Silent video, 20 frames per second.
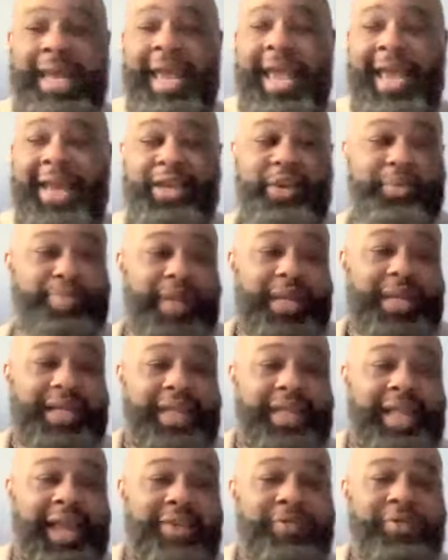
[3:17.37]
And you'd be
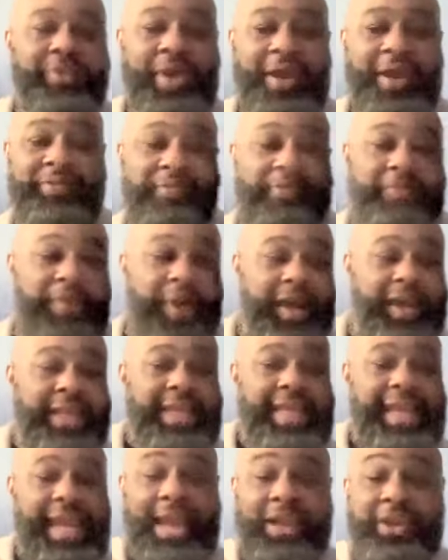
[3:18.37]
clever and
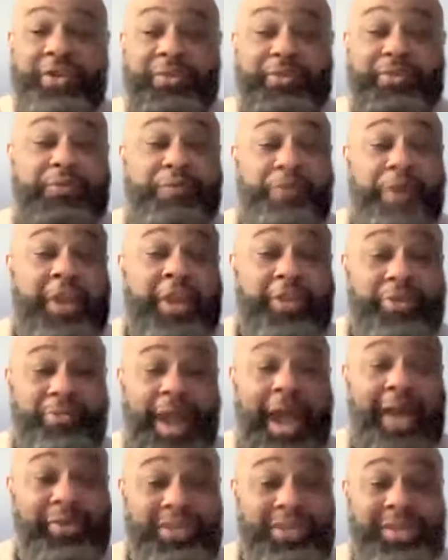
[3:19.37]
funny, and you'd figure
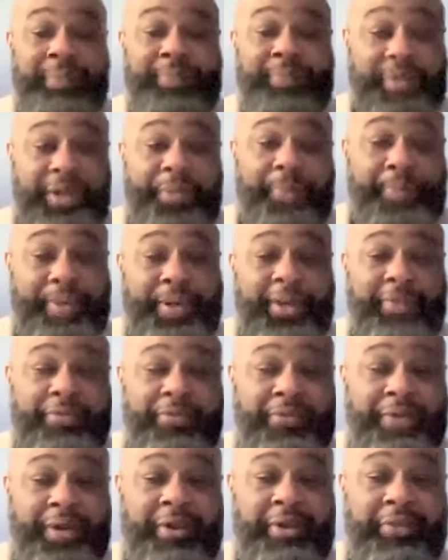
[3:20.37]
out something to put in
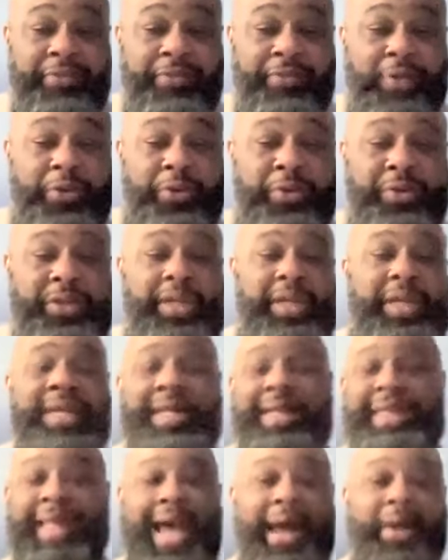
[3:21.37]
front of the folks
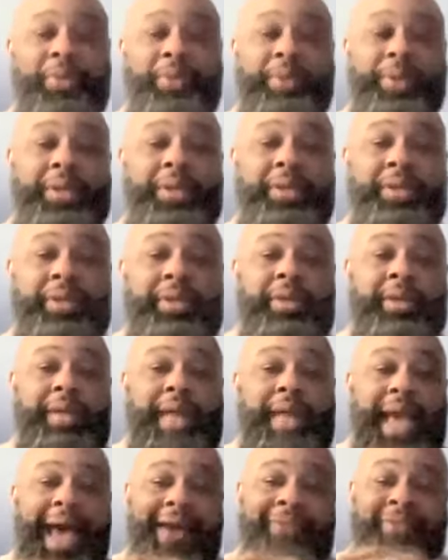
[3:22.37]
that would
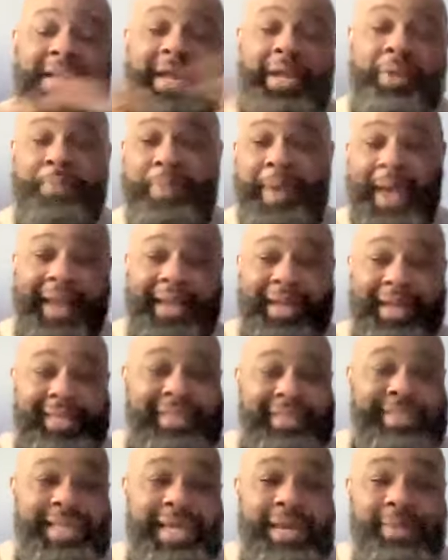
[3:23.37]
have an impact, like
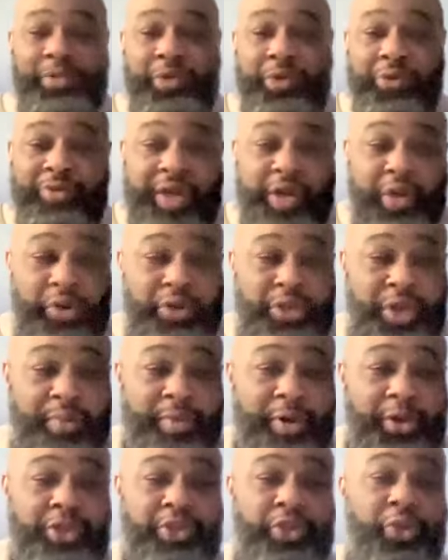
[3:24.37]
the damn Doritos
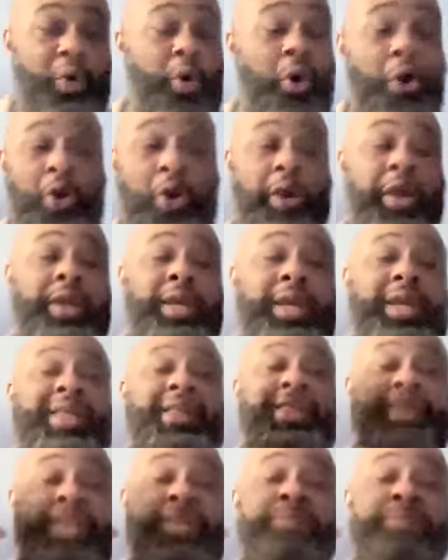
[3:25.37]
commercial, or
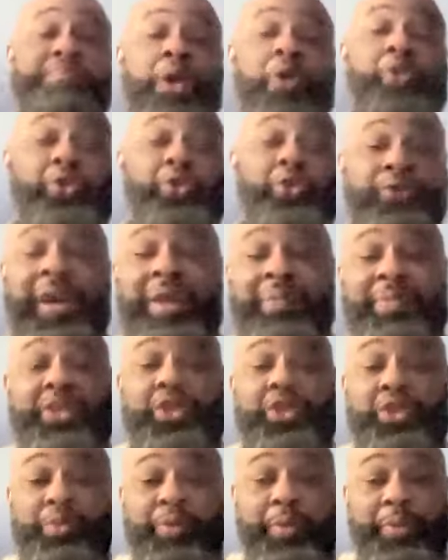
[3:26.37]
the most famous
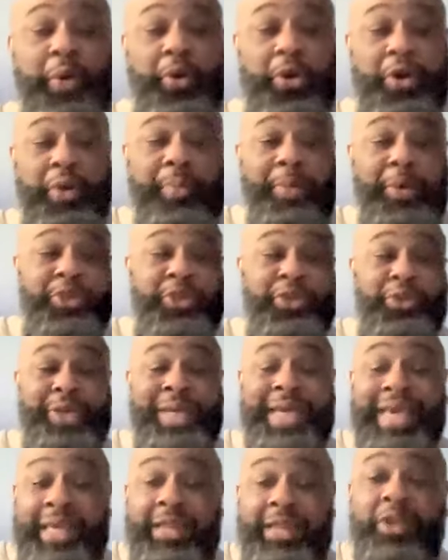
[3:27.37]
Super Bowl
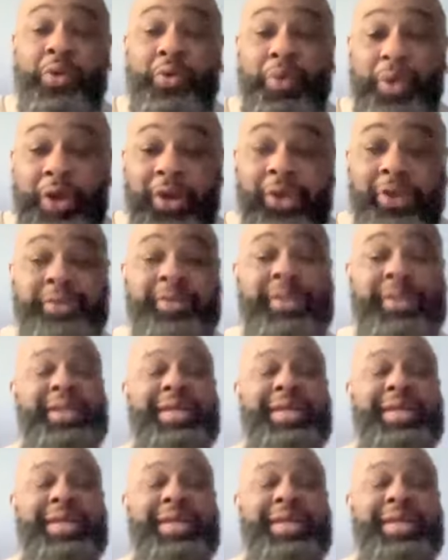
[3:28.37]
commercial in the world